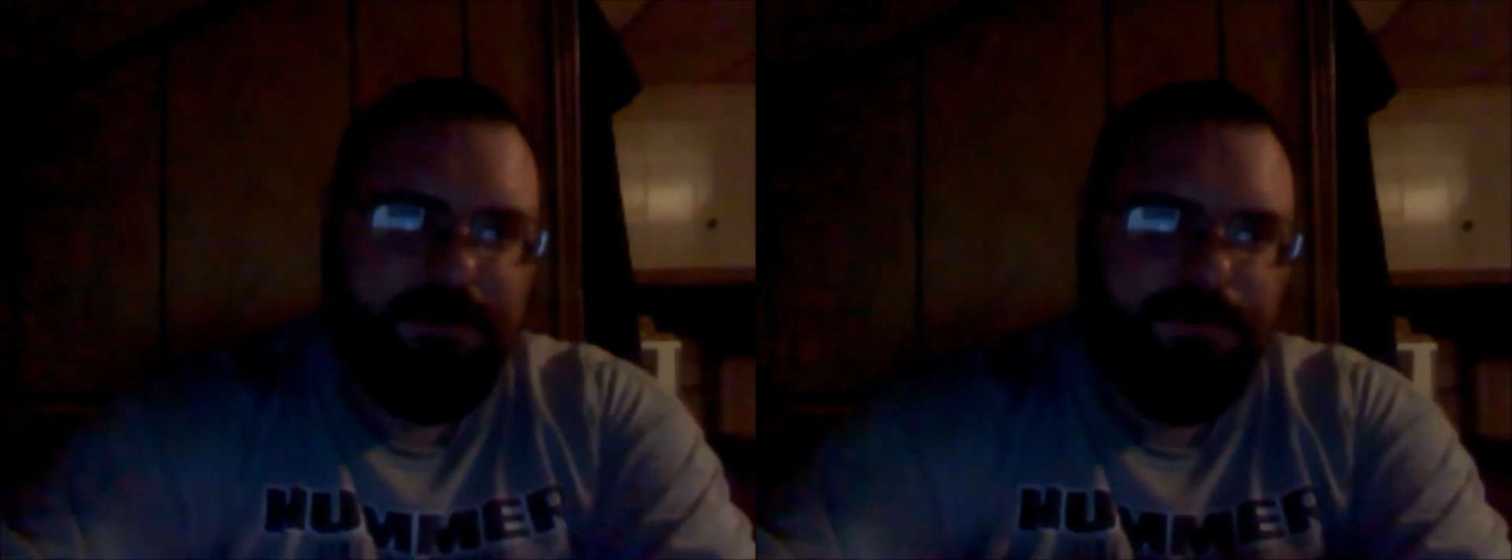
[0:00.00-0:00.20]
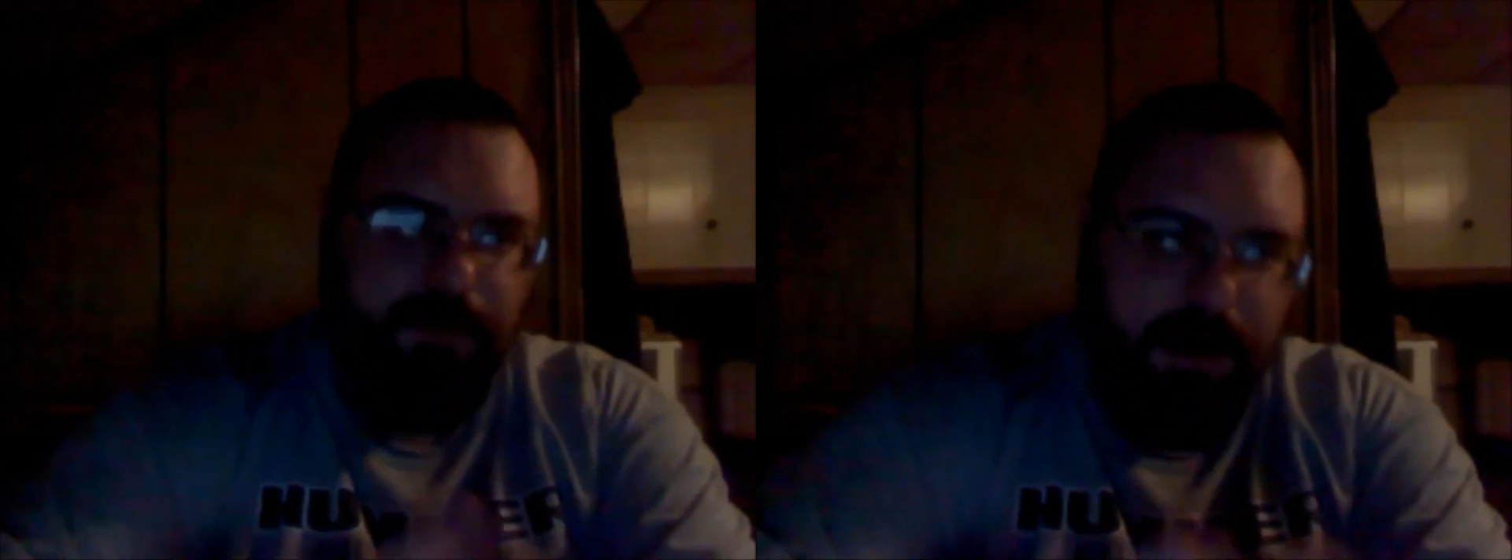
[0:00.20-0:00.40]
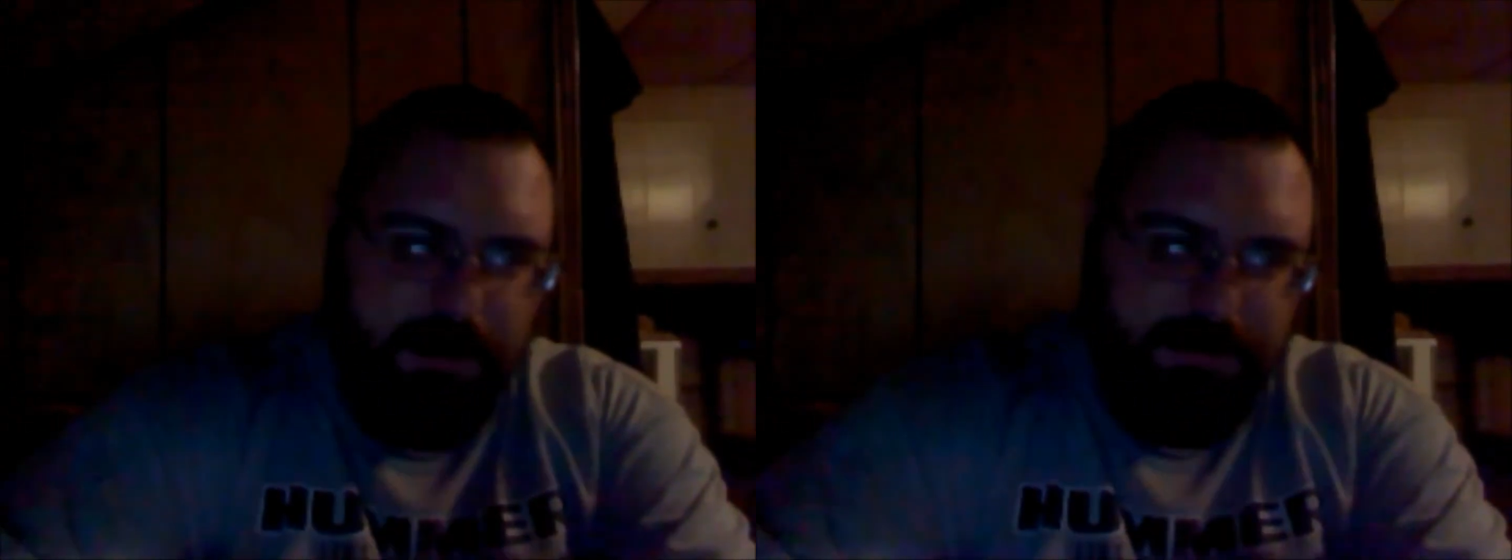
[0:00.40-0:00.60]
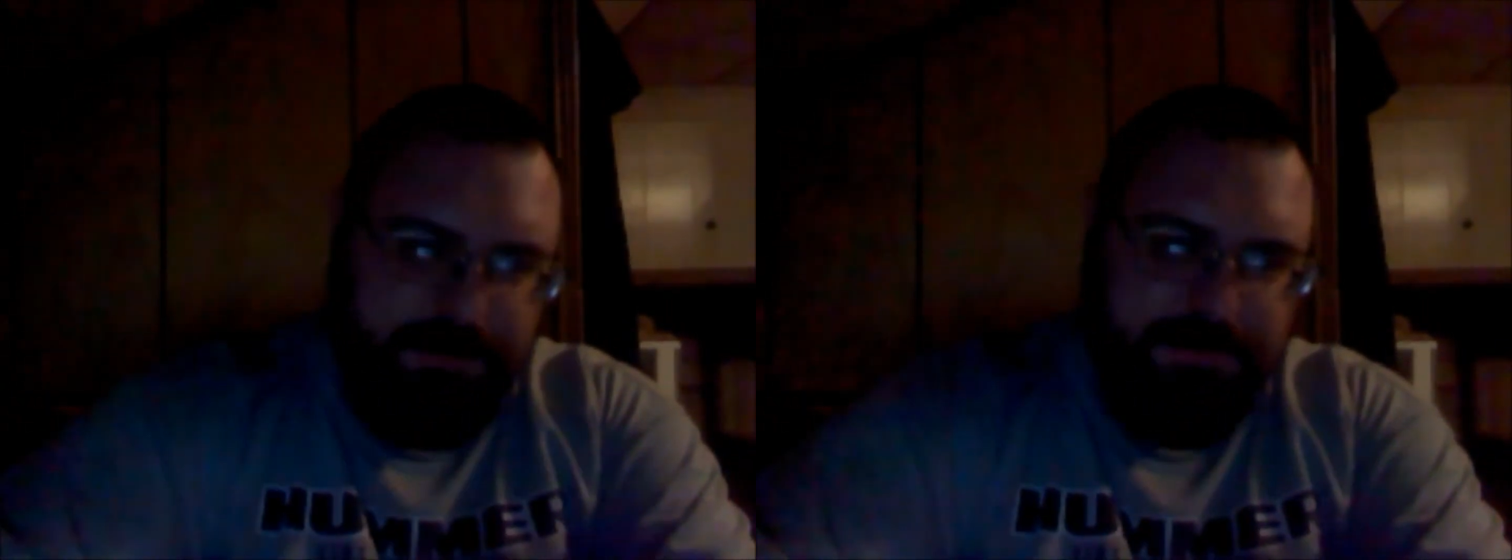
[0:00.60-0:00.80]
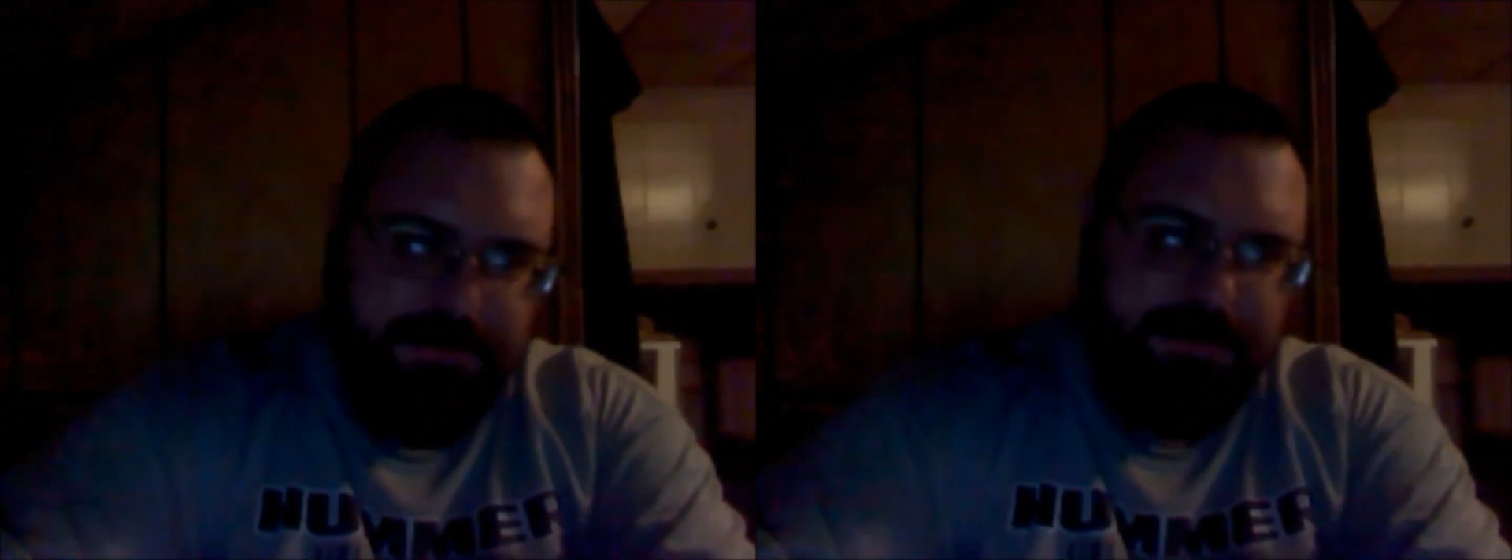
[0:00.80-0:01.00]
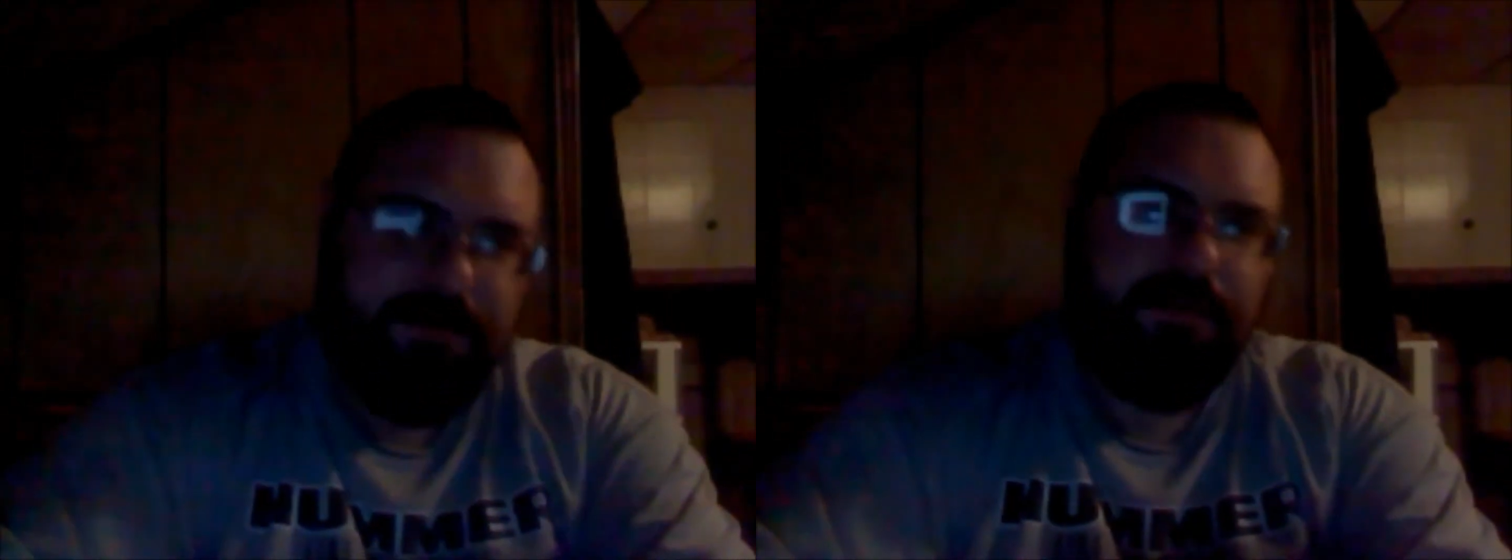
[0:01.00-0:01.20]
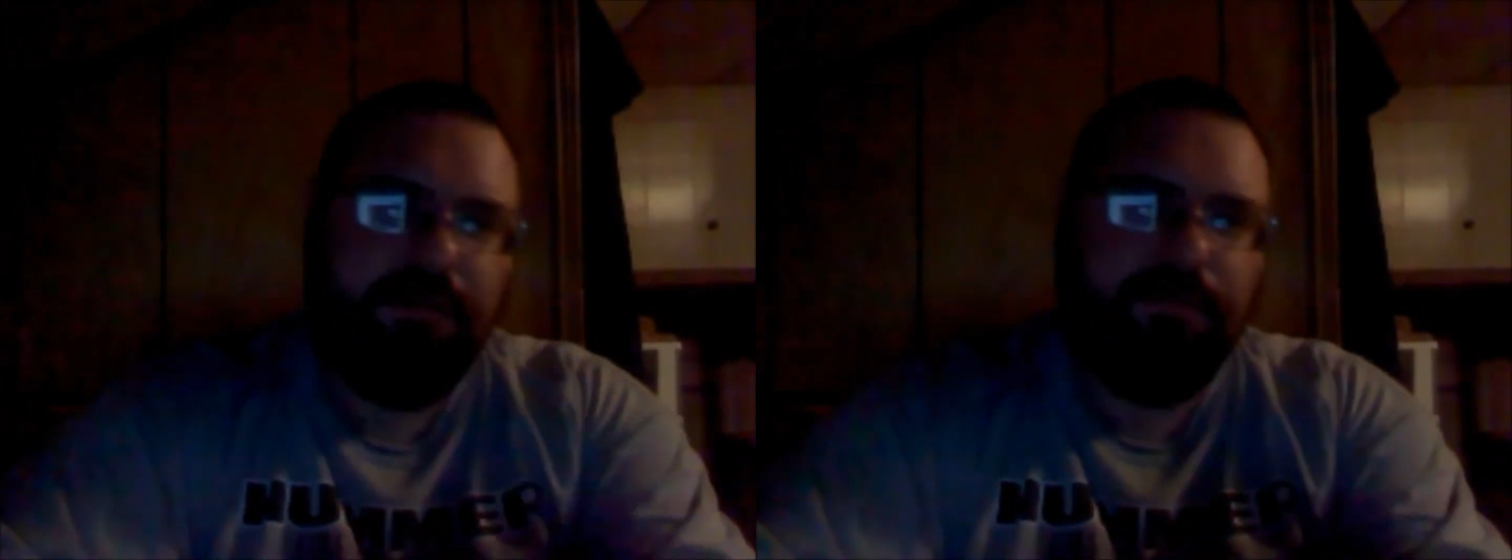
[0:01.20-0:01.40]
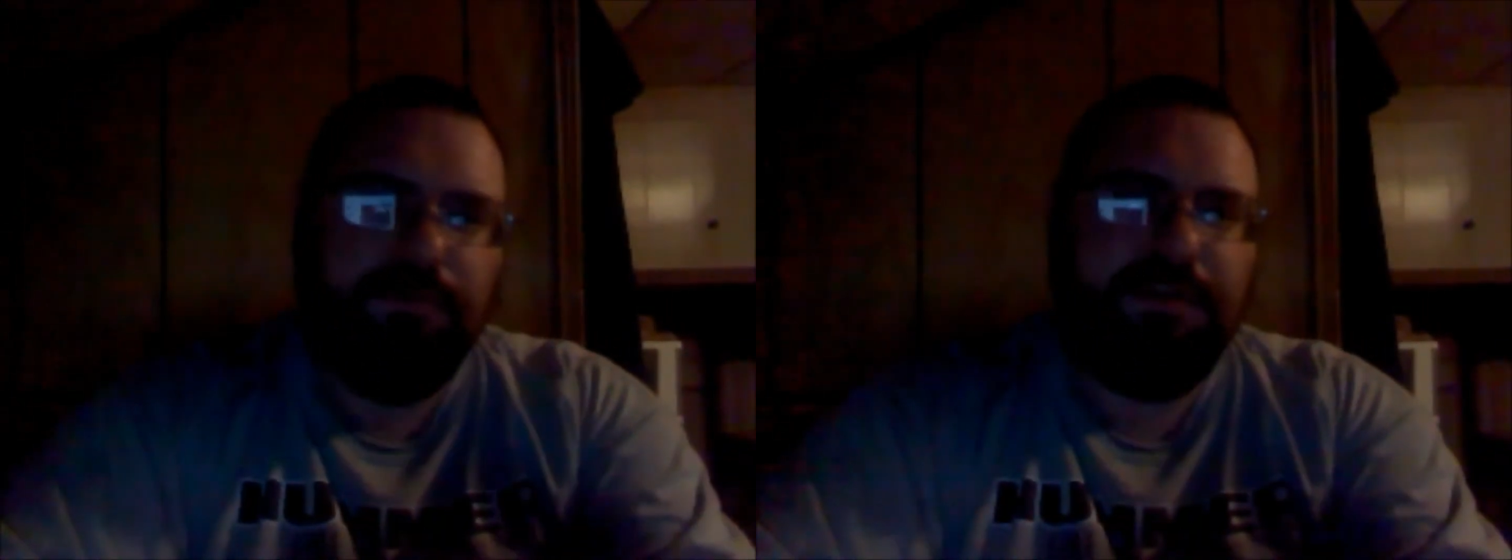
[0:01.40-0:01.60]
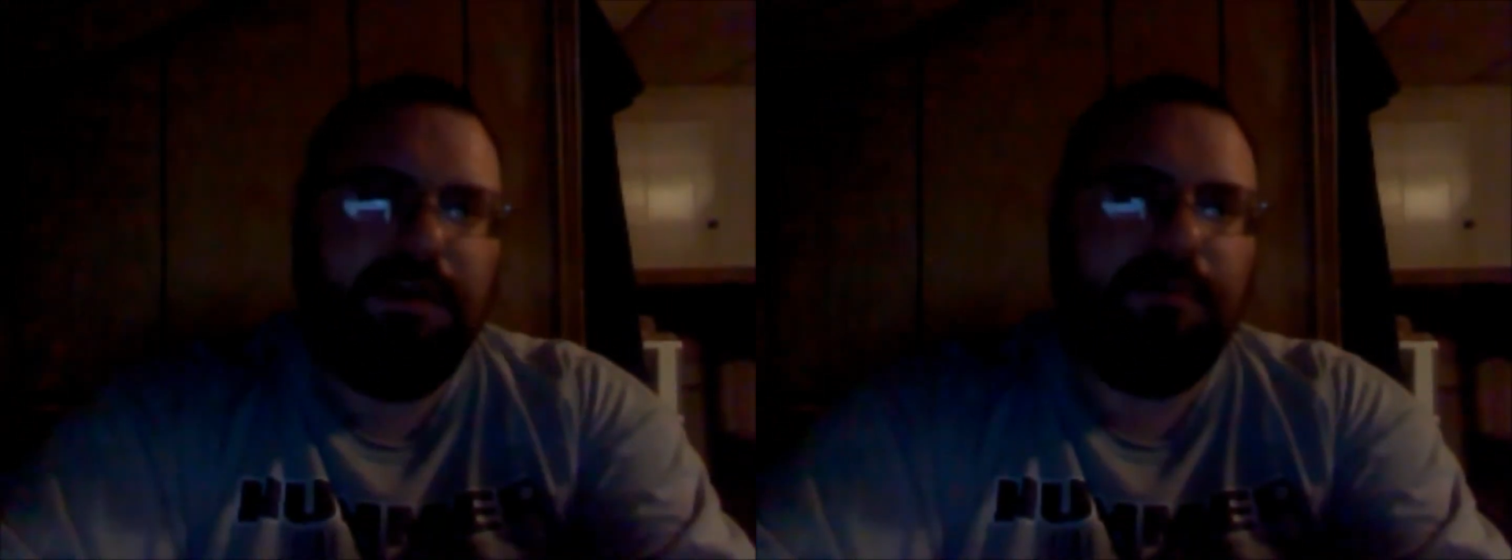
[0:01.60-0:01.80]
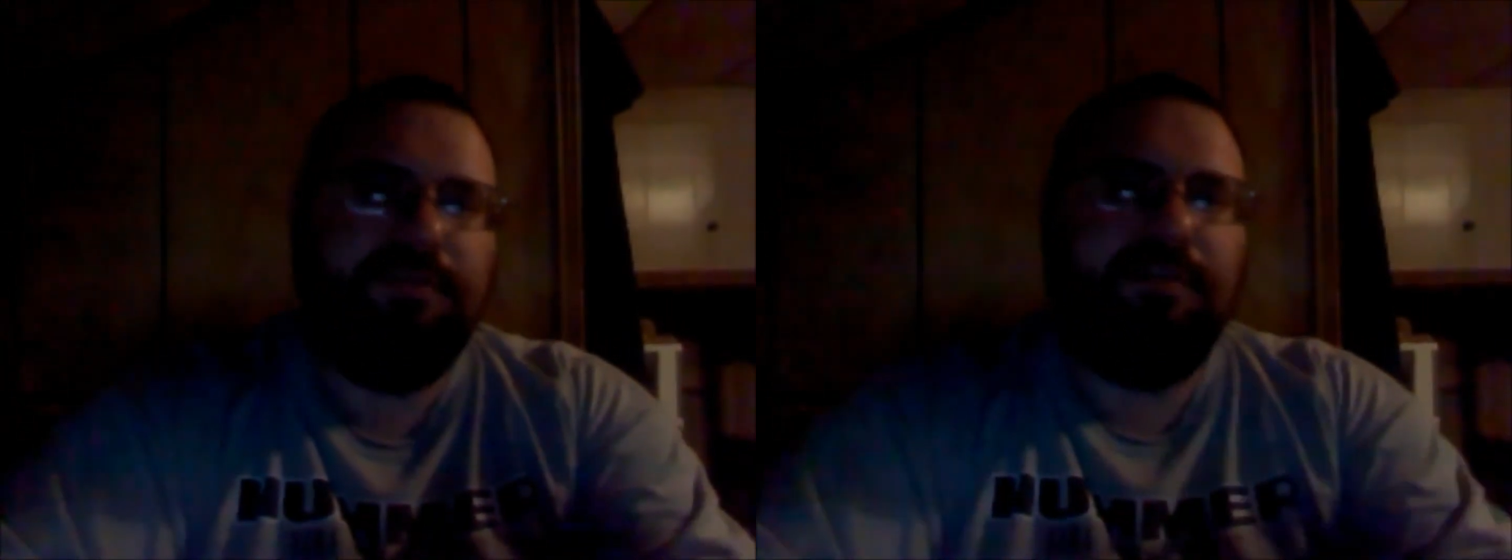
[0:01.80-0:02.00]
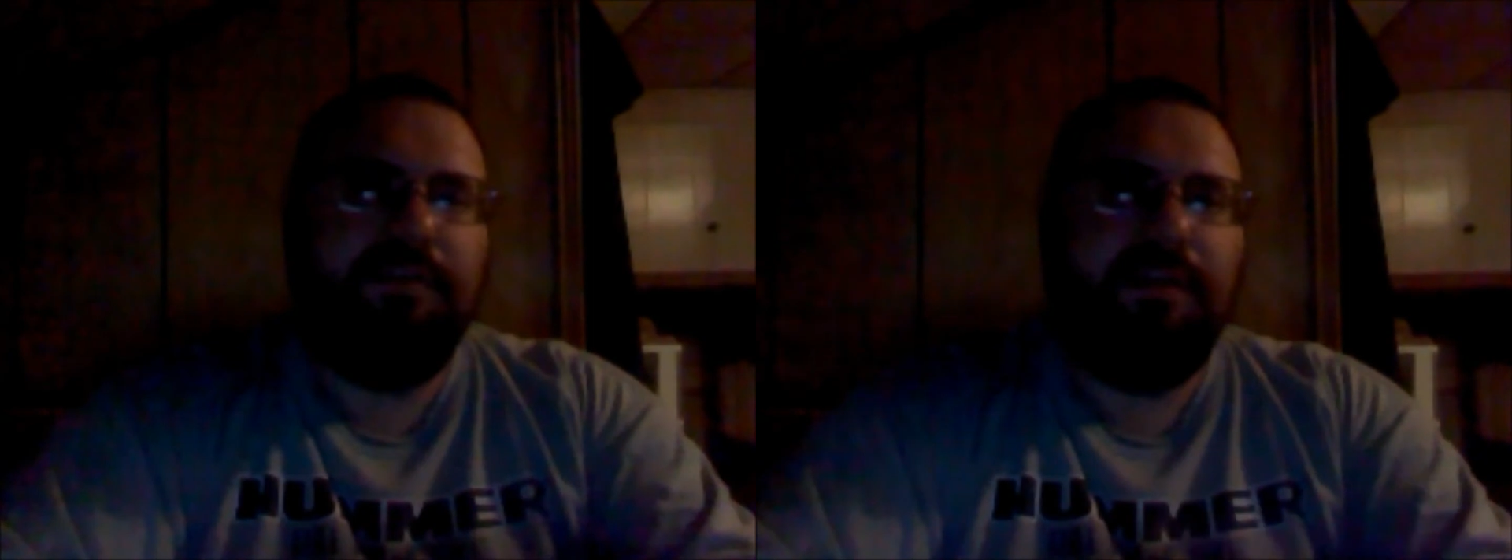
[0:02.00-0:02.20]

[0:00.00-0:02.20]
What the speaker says: you practice your perception,